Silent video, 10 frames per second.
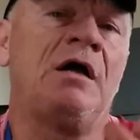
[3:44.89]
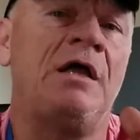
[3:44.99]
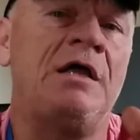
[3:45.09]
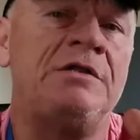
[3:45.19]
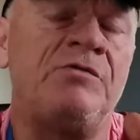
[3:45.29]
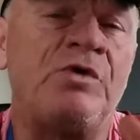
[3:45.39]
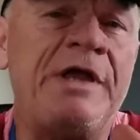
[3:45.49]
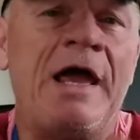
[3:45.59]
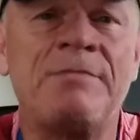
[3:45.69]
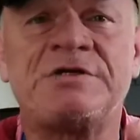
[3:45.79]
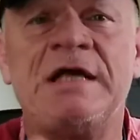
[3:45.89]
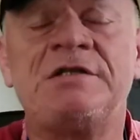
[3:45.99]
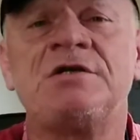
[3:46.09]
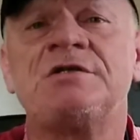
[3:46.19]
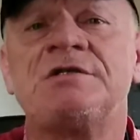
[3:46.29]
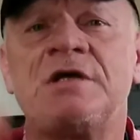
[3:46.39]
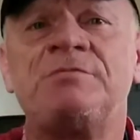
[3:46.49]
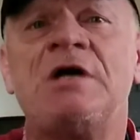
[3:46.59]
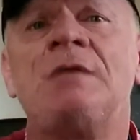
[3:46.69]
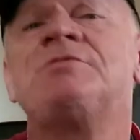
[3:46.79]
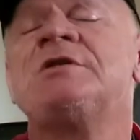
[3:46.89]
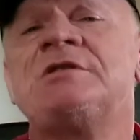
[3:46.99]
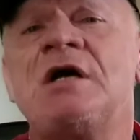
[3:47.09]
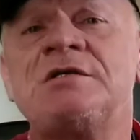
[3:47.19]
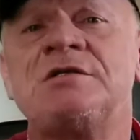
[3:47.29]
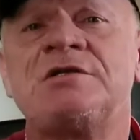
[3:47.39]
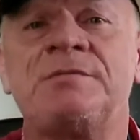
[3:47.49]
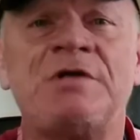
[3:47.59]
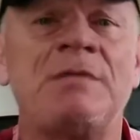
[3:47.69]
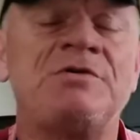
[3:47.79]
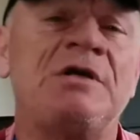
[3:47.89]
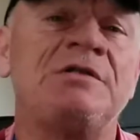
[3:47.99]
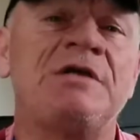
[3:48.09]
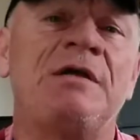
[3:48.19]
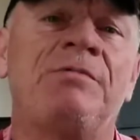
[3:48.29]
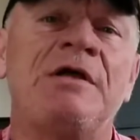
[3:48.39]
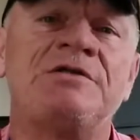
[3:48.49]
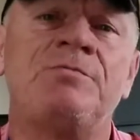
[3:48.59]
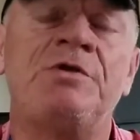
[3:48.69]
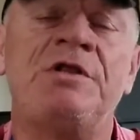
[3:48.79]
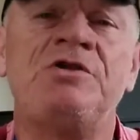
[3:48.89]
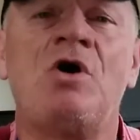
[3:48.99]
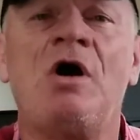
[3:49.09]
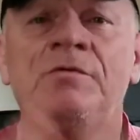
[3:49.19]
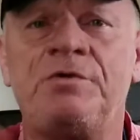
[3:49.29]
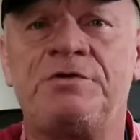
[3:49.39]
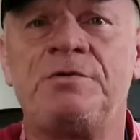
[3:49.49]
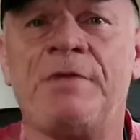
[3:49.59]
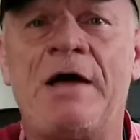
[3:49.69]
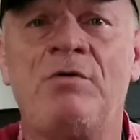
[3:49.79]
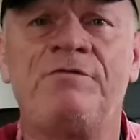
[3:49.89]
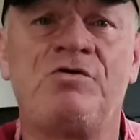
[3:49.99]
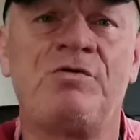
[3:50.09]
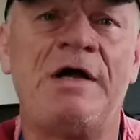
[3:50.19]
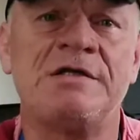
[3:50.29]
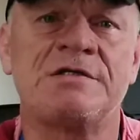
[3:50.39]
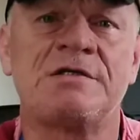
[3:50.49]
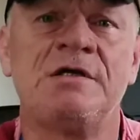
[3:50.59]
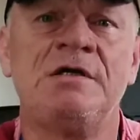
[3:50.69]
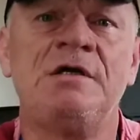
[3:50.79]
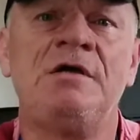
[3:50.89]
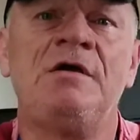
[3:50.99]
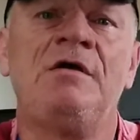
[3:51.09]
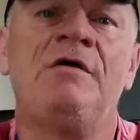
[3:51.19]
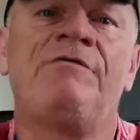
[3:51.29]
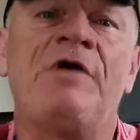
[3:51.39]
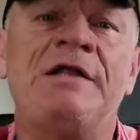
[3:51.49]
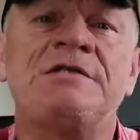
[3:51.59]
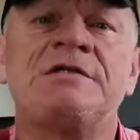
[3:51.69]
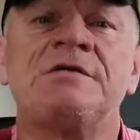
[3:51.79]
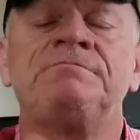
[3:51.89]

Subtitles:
in rehab centers, and sometimes it doesn't. Sometimes it can take place within your heart with the power of Christ. Friends,